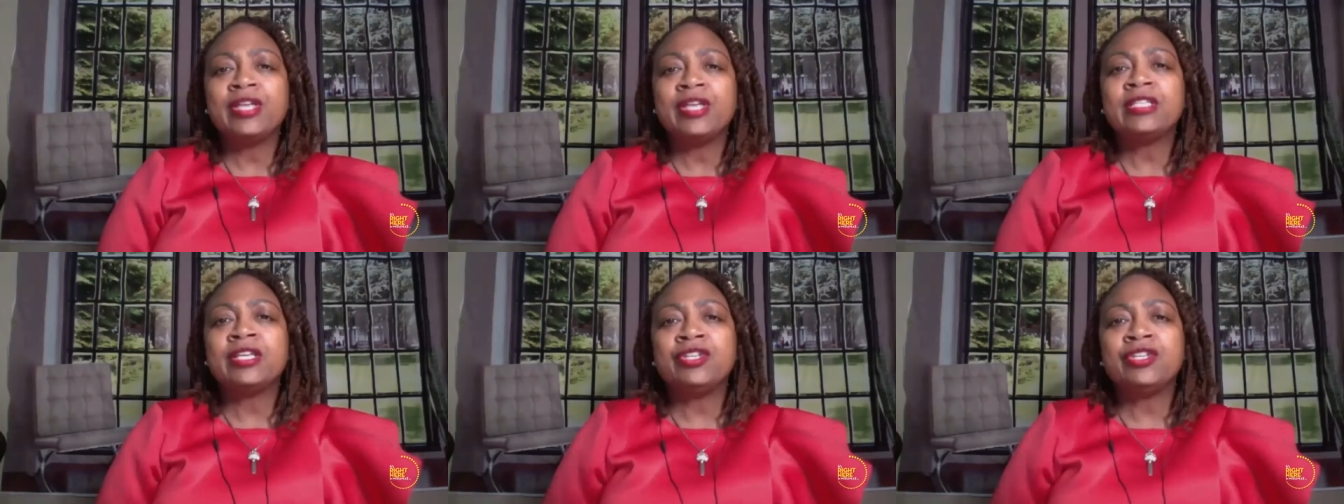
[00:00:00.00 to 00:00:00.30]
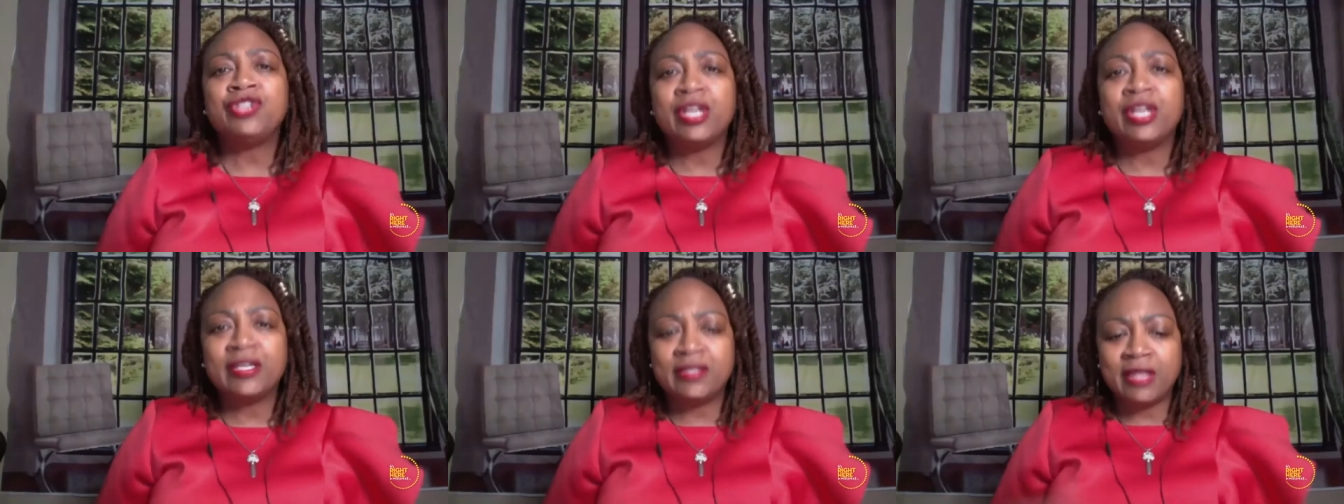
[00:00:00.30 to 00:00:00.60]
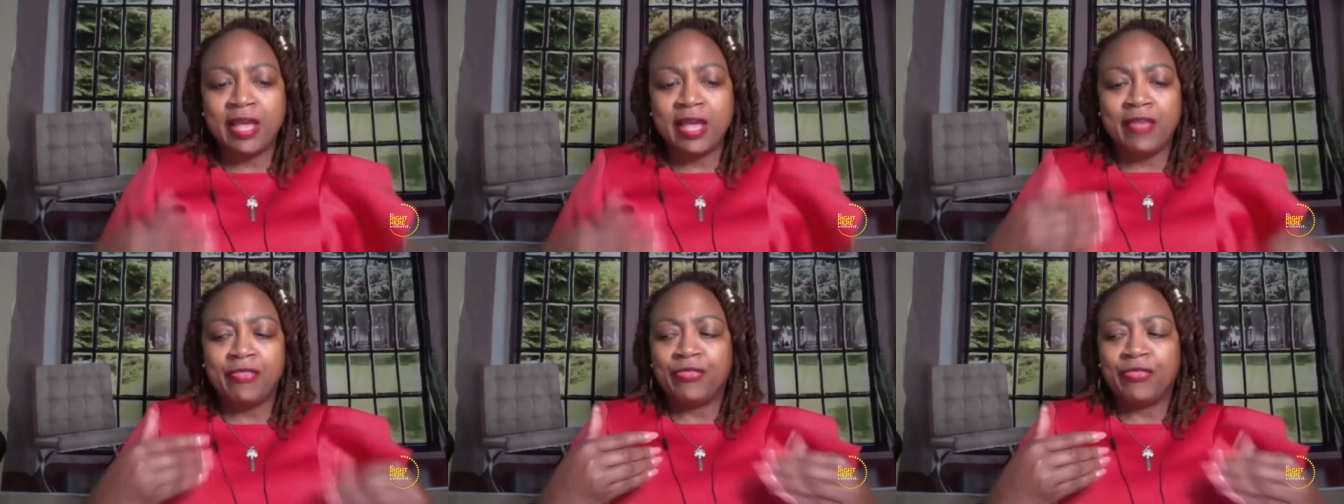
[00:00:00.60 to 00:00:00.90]
it just
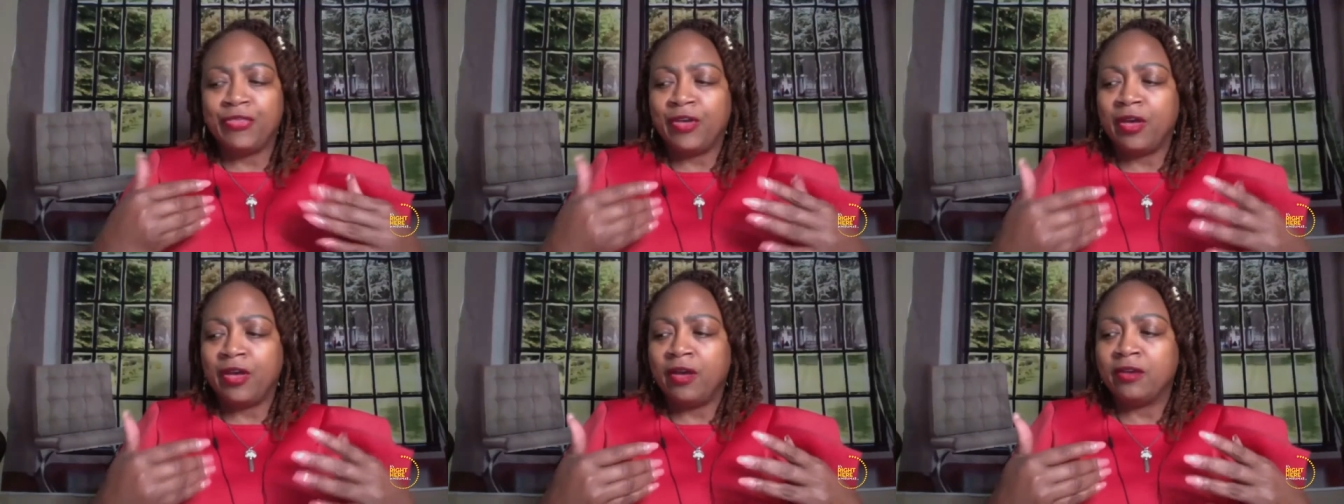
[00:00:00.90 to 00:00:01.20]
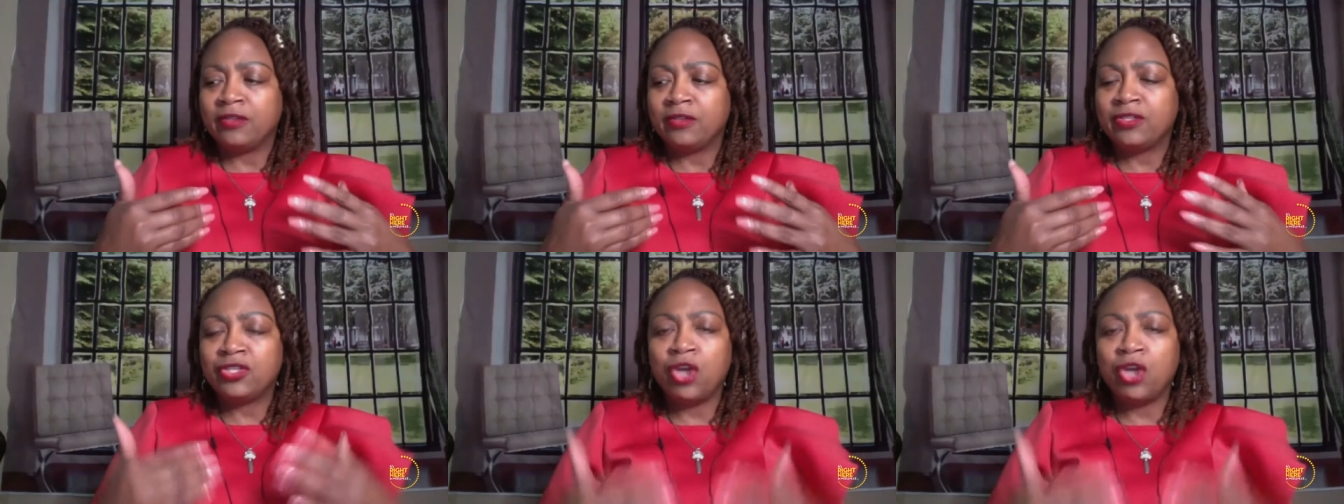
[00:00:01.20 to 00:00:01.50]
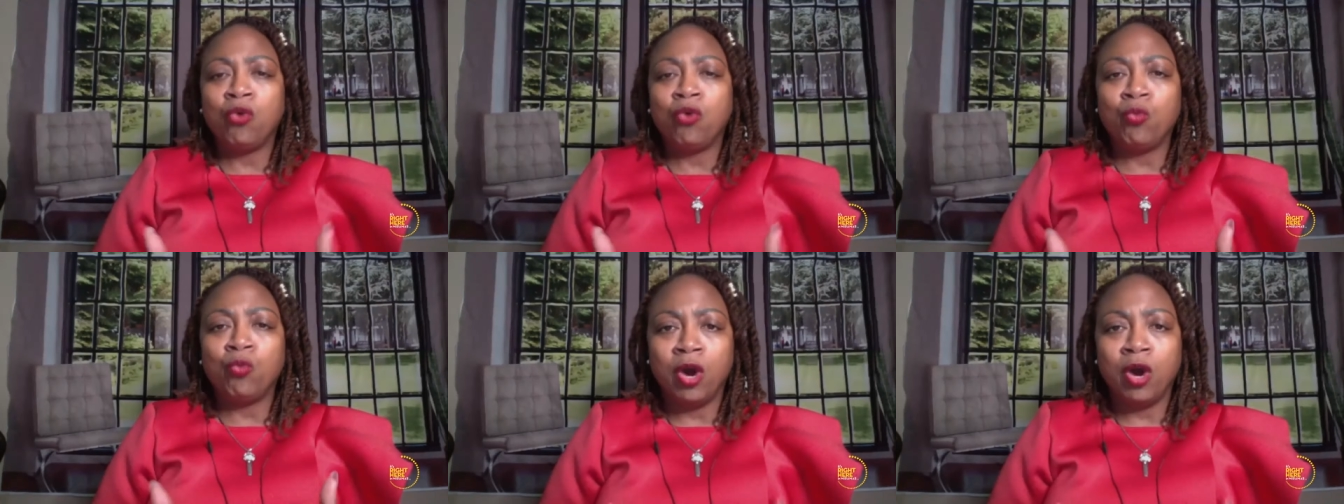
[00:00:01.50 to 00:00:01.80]
that the
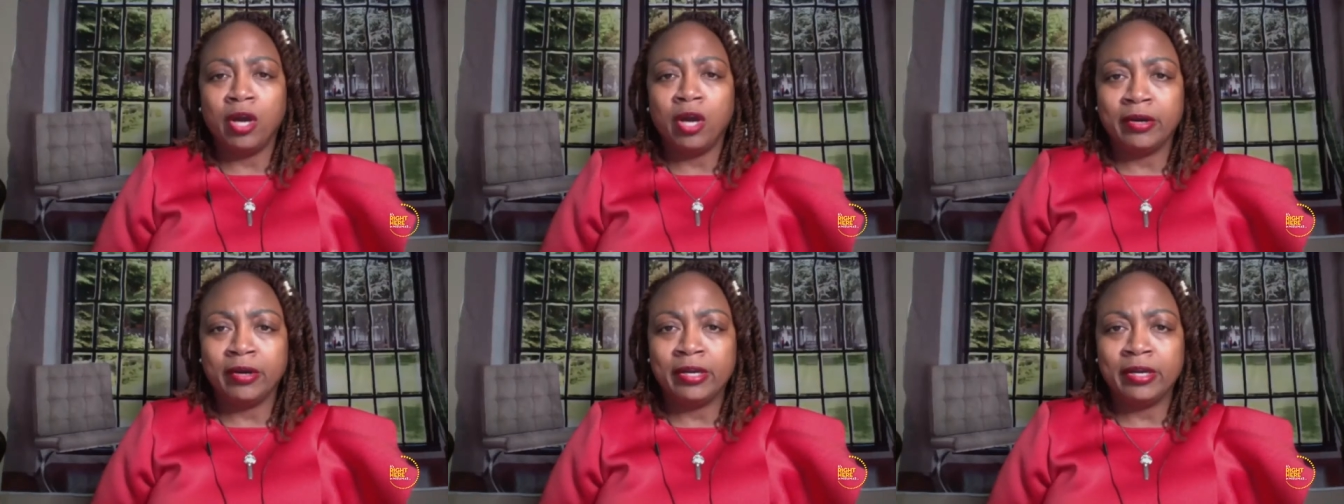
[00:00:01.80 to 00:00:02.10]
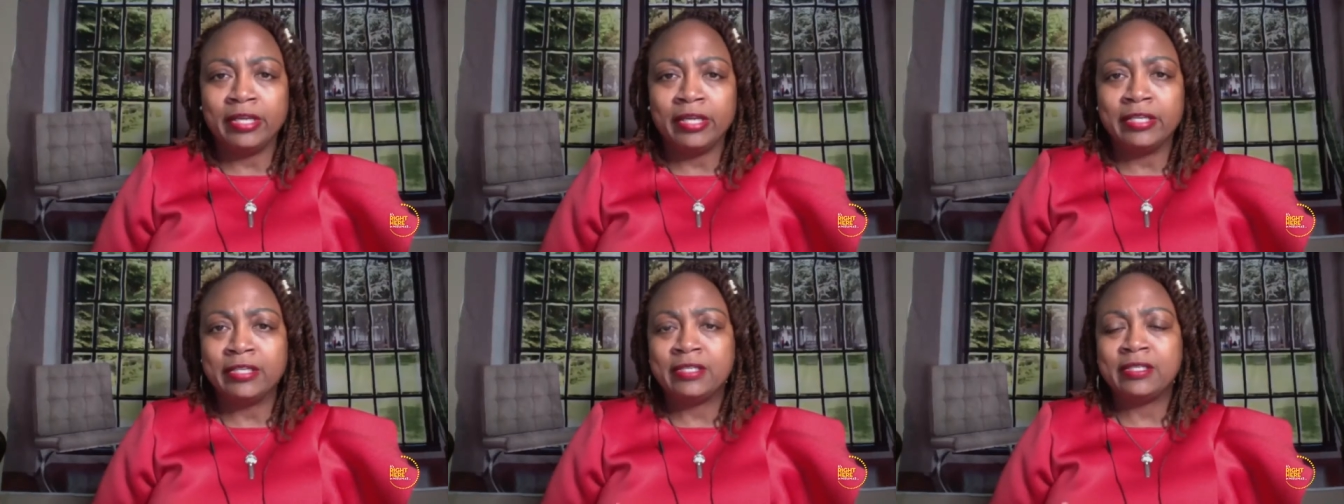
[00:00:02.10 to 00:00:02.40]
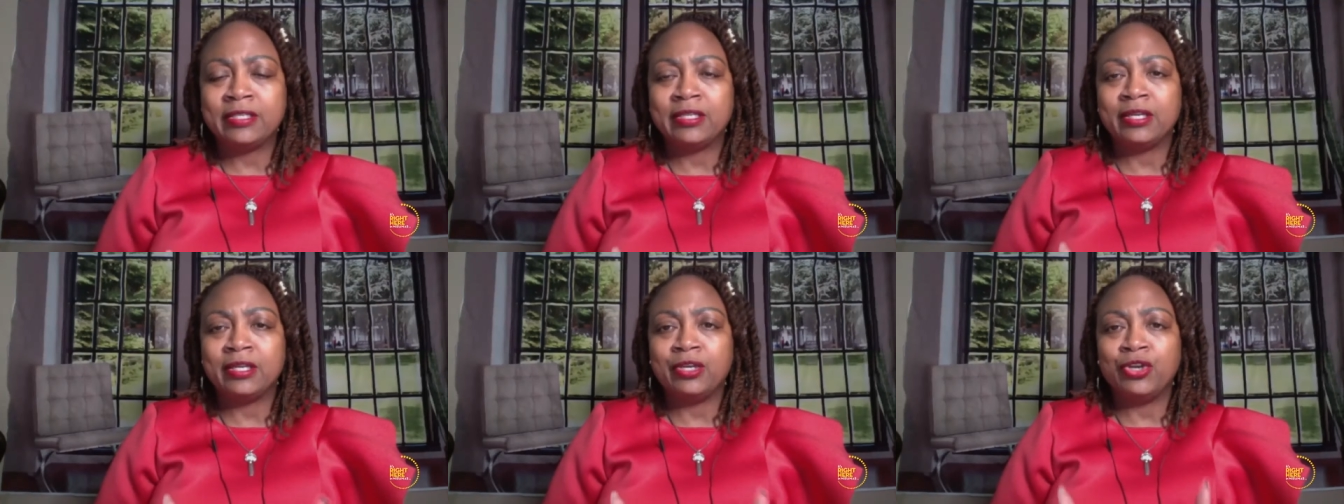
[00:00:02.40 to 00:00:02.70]
salt water
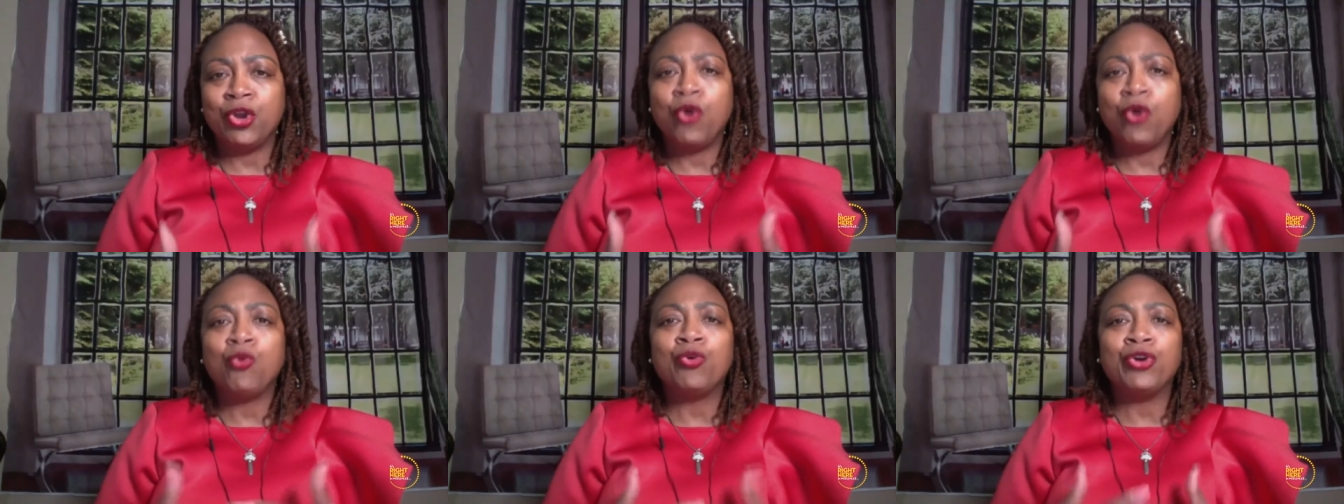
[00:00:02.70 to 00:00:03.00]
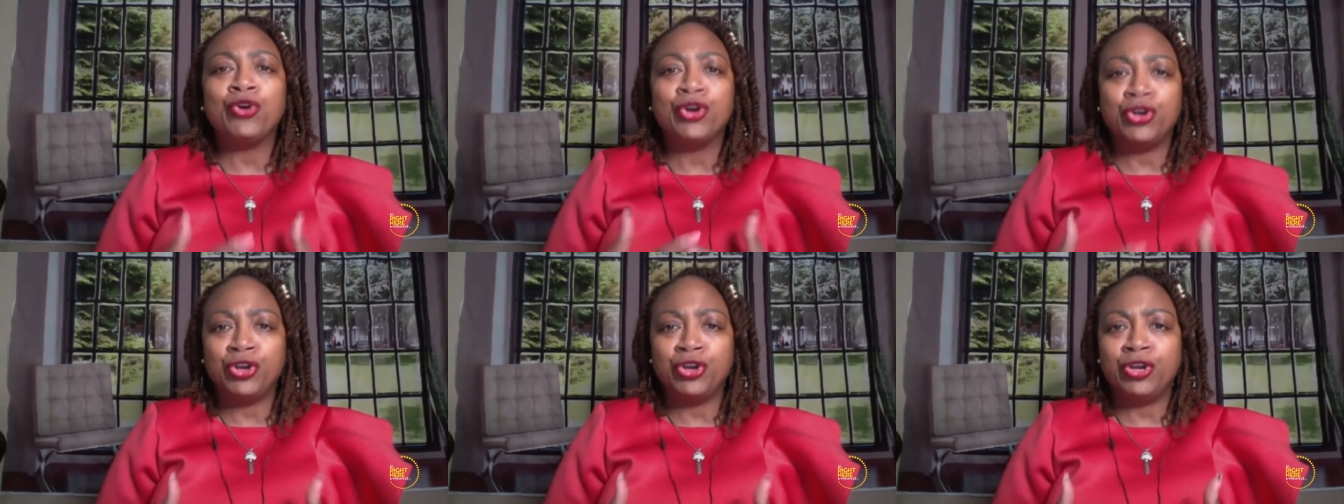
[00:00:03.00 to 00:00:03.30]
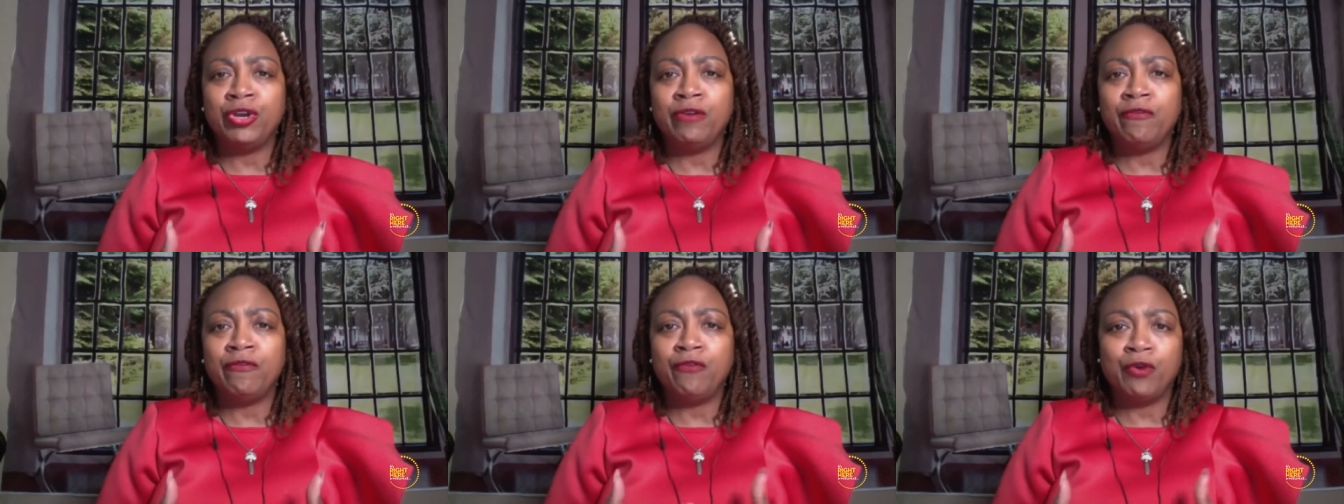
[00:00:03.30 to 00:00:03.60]
is no
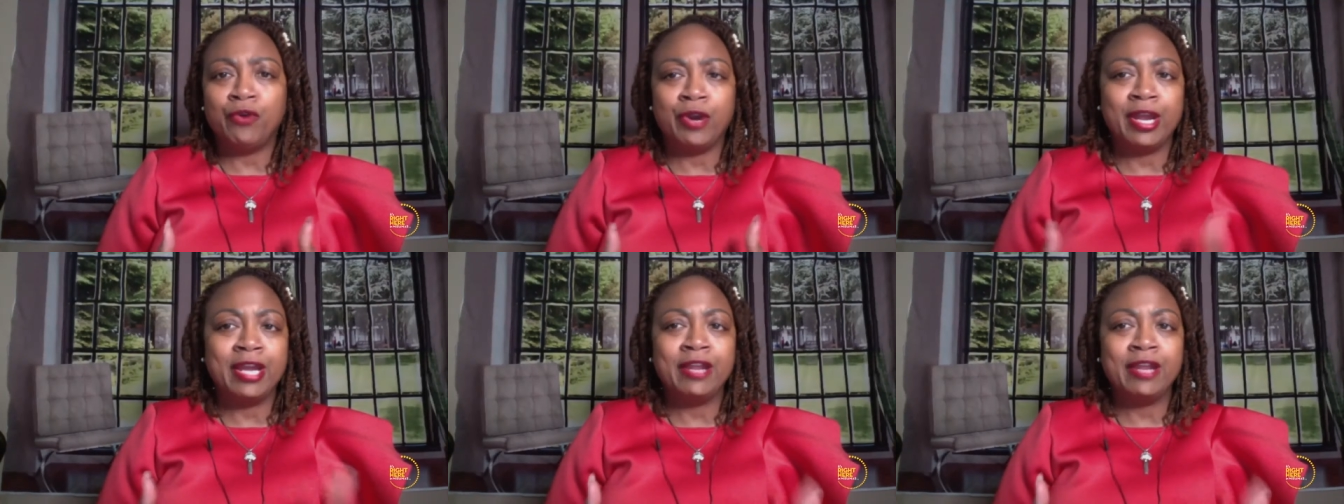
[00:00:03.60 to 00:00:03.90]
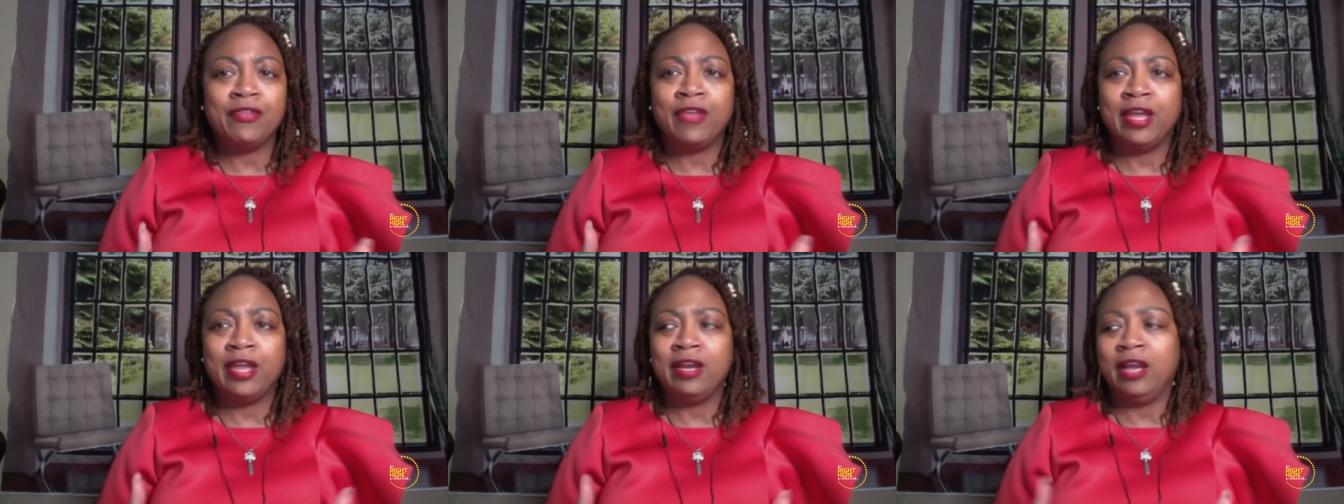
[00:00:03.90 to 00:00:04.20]
good for anything?